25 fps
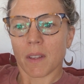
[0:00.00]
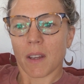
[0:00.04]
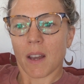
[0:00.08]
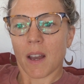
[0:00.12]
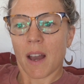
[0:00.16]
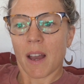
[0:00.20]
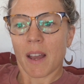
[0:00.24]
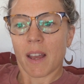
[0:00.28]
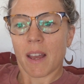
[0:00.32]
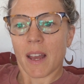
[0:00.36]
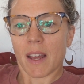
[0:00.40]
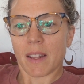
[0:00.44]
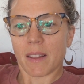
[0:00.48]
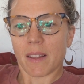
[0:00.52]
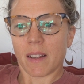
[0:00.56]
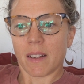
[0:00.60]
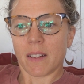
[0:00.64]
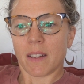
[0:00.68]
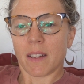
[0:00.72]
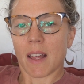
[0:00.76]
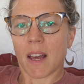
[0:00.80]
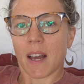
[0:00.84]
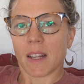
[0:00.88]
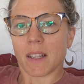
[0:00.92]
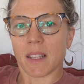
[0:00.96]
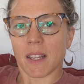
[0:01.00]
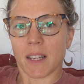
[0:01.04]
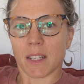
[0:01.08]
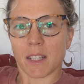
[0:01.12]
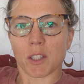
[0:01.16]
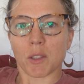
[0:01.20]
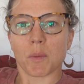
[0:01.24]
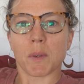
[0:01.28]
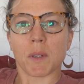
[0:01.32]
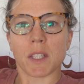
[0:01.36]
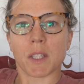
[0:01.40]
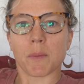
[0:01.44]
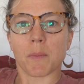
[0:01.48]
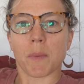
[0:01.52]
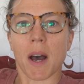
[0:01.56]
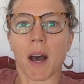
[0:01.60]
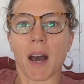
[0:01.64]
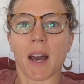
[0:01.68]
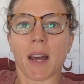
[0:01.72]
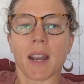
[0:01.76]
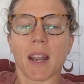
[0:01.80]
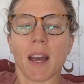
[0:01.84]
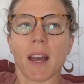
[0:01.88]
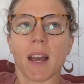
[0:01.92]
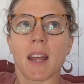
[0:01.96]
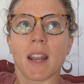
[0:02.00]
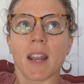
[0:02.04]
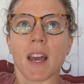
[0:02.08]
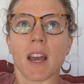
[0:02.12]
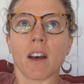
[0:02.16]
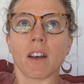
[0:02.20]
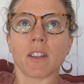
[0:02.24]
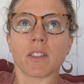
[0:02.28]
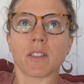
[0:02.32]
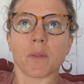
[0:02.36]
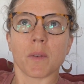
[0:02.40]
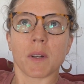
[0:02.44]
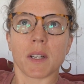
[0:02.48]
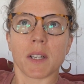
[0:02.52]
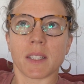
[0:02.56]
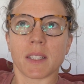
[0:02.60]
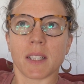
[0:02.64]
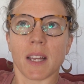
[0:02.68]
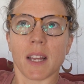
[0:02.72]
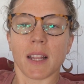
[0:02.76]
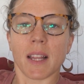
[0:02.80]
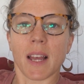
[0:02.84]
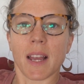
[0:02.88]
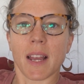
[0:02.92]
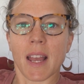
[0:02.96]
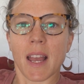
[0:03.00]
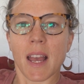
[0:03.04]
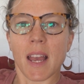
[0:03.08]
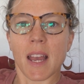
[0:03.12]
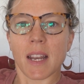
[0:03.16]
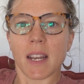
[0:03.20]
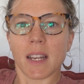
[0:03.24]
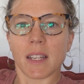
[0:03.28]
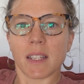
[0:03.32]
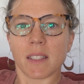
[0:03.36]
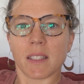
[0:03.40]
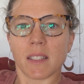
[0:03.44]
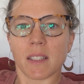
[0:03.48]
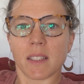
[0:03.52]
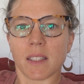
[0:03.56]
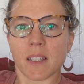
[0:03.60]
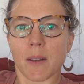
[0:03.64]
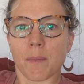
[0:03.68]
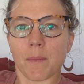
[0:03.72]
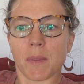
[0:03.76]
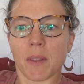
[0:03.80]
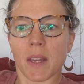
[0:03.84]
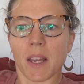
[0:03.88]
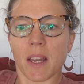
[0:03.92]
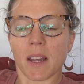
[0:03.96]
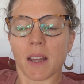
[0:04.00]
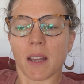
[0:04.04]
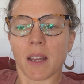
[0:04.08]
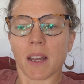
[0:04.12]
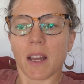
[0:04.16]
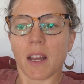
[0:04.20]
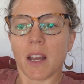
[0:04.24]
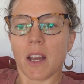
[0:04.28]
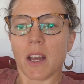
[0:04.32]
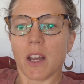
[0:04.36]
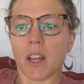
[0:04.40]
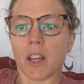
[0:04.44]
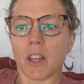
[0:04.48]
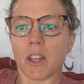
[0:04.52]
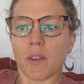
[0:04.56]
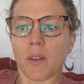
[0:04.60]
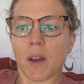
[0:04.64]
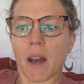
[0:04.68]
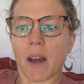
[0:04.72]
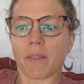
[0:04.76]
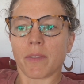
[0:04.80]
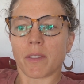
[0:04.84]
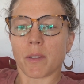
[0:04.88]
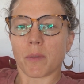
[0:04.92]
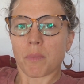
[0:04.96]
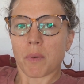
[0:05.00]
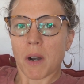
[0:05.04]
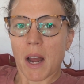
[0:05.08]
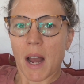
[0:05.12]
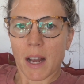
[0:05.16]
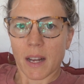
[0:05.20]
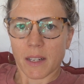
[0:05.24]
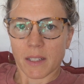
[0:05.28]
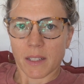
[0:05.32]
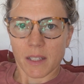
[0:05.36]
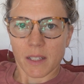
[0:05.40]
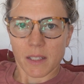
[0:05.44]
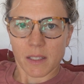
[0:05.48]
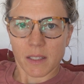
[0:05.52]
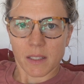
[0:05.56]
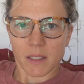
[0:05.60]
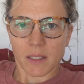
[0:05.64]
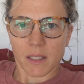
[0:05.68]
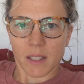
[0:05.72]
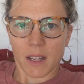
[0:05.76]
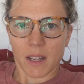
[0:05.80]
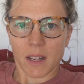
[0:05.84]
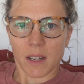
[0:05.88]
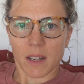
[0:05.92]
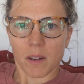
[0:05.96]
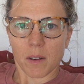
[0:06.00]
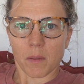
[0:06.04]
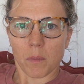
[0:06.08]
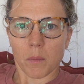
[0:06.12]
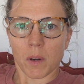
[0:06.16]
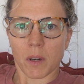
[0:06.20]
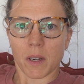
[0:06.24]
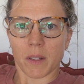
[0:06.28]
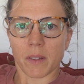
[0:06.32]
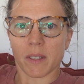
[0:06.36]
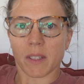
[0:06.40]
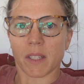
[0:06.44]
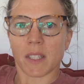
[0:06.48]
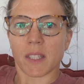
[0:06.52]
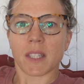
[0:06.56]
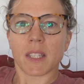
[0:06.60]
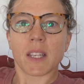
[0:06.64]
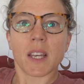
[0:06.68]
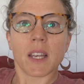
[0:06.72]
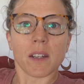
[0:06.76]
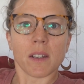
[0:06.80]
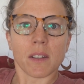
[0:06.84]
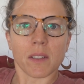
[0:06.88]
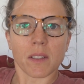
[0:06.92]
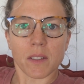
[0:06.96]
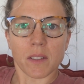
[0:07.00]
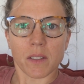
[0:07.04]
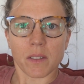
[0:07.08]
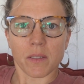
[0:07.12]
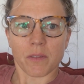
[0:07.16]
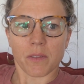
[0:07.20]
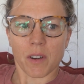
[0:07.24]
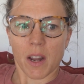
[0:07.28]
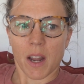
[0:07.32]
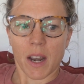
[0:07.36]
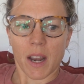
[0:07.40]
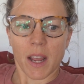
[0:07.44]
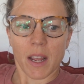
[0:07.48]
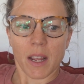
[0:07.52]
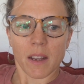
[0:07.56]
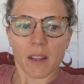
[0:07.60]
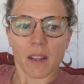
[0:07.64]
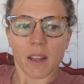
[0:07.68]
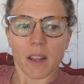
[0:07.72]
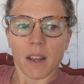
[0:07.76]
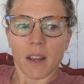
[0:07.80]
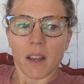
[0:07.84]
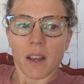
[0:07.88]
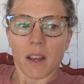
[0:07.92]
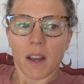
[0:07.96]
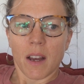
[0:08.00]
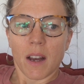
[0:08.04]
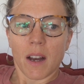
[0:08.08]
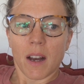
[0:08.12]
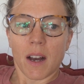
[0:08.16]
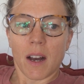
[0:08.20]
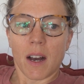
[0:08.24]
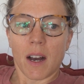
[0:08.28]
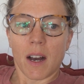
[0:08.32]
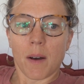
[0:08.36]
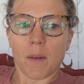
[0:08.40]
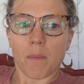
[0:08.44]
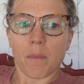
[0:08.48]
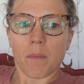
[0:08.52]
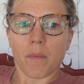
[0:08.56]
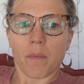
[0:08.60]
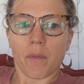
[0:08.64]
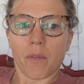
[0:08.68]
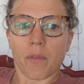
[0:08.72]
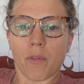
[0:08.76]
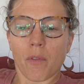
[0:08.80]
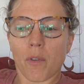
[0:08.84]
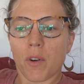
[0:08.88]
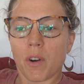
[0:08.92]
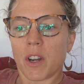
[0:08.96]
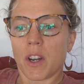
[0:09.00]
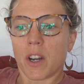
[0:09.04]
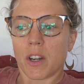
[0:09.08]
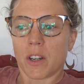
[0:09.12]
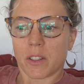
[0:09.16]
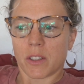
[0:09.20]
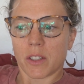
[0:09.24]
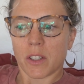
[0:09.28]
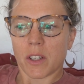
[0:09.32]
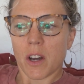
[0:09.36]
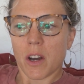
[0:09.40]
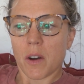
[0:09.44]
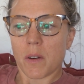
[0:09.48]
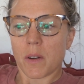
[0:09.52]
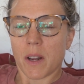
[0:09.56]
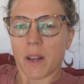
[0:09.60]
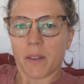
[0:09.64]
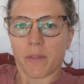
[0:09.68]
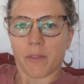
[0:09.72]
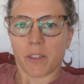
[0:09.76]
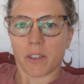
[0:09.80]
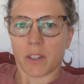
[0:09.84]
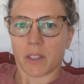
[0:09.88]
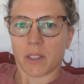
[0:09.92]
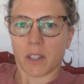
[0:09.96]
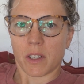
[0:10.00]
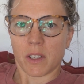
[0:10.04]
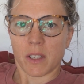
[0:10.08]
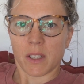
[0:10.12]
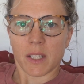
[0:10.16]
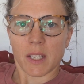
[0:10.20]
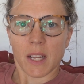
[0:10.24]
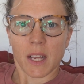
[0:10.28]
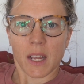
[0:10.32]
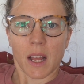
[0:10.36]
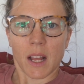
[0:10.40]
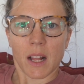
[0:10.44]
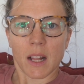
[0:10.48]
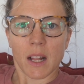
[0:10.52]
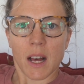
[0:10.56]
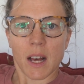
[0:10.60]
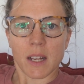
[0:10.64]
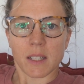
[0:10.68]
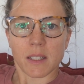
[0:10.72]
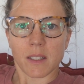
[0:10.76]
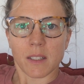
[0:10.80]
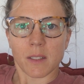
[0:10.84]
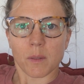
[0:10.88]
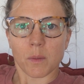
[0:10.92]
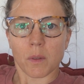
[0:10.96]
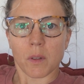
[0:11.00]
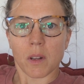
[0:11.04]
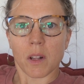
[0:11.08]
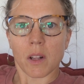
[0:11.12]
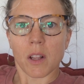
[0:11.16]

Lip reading: I get into that like sweet spot, and I also want to say, like, cadence is something you have to practice. It's like one of the skills of running. 4 years ago when I first started taking classes with